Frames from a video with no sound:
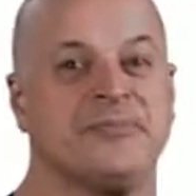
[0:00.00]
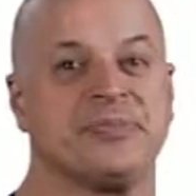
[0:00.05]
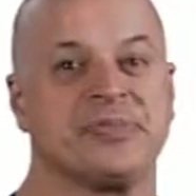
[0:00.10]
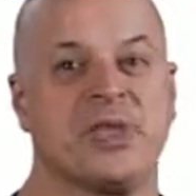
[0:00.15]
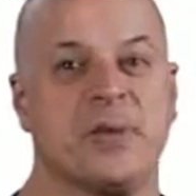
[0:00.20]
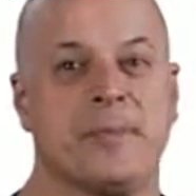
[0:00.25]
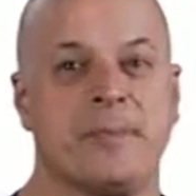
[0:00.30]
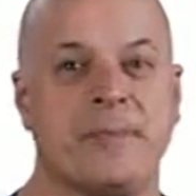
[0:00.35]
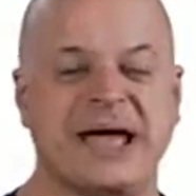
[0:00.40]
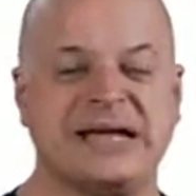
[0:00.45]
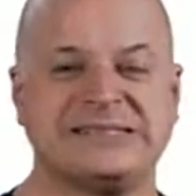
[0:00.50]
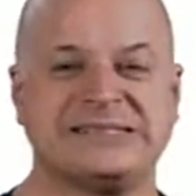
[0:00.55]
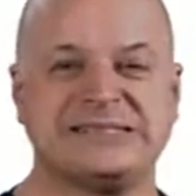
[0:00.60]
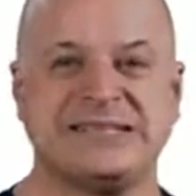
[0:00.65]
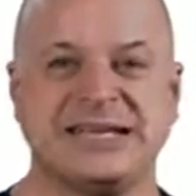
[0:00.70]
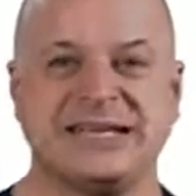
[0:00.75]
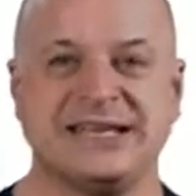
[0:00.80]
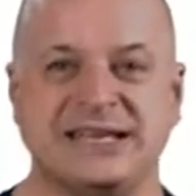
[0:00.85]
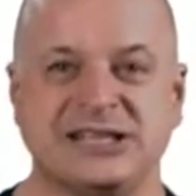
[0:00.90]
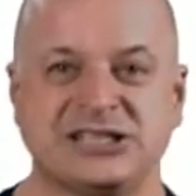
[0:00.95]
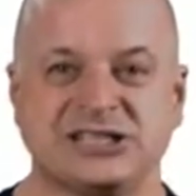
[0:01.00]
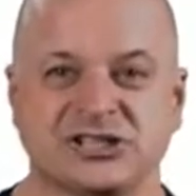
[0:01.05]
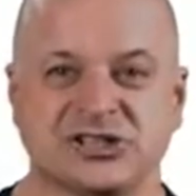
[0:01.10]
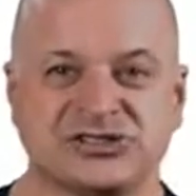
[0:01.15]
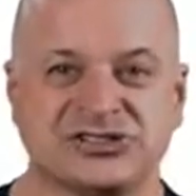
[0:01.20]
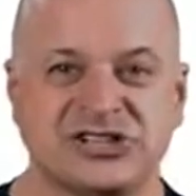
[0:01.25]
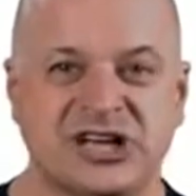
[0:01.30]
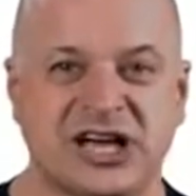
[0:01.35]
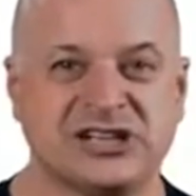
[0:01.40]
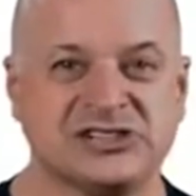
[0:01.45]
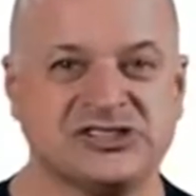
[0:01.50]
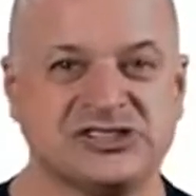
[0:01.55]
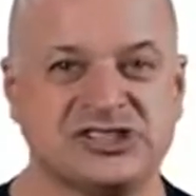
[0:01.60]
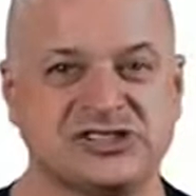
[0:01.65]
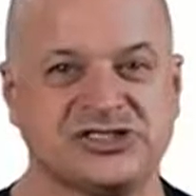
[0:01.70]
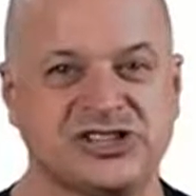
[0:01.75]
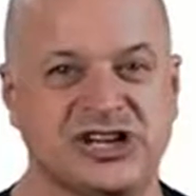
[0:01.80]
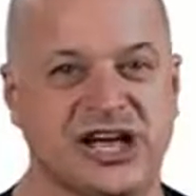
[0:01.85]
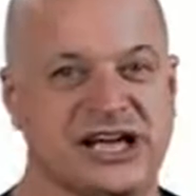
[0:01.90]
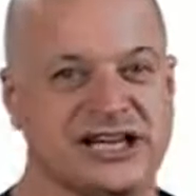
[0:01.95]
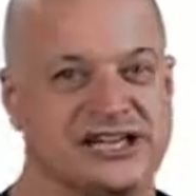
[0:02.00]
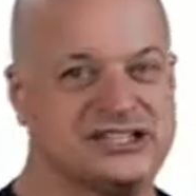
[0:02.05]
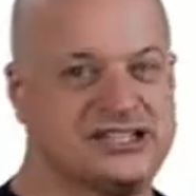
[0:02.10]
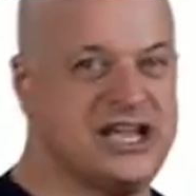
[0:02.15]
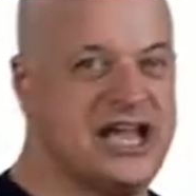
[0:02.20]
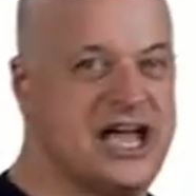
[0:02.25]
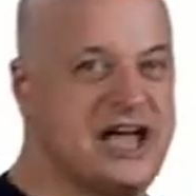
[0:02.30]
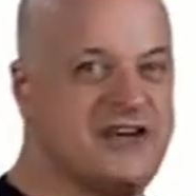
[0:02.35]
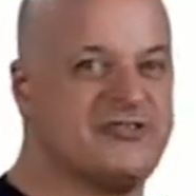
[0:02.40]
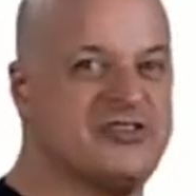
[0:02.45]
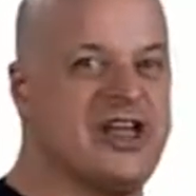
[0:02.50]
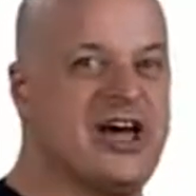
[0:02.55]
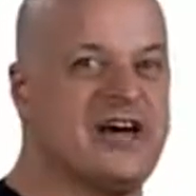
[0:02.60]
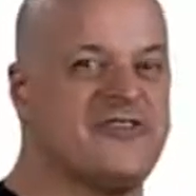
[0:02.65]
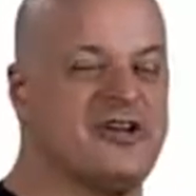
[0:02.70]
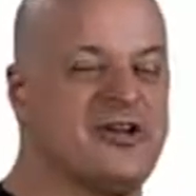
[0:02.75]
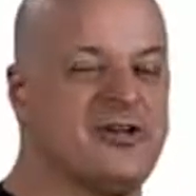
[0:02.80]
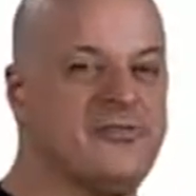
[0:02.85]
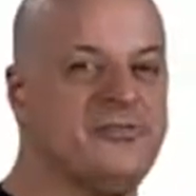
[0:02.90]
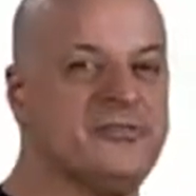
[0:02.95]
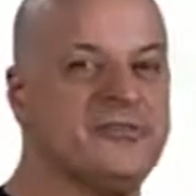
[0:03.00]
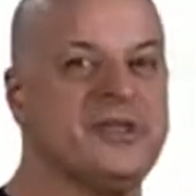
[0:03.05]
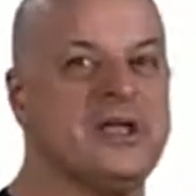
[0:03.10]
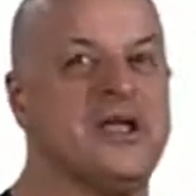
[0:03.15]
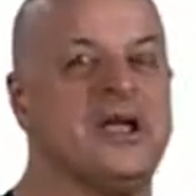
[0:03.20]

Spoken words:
The best initial test is an IGF level.